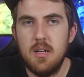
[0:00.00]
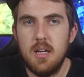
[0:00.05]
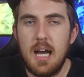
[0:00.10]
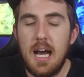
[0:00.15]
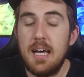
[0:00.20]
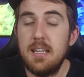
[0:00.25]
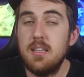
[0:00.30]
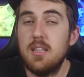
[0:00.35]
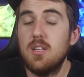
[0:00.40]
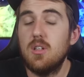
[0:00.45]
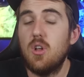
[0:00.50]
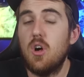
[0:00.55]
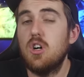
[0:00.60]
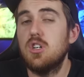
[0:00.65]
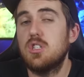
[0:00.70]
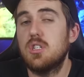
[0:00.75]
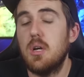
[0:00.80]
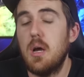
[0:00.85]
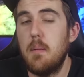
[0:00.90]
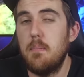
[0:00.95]
And the
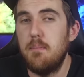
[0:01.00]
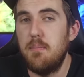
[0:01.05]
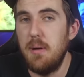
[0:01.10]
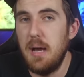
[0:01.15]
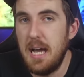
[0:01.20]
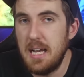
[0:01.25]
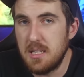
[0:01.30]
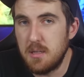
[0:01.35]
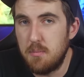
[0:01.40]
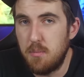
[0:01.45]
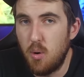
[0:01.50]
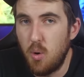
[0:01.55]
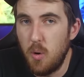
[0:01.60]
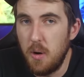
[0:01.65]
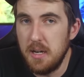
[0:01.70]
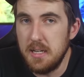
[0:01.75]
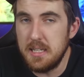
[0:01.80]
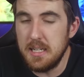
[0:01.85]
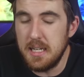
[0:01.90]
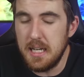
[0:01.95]
last a uh, bad
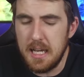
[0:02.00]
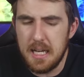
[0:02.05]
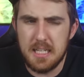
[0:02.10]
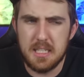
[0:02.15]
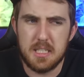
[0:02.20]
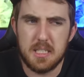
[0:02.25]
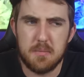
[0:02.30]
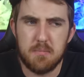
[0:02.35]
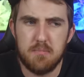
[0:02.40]
point is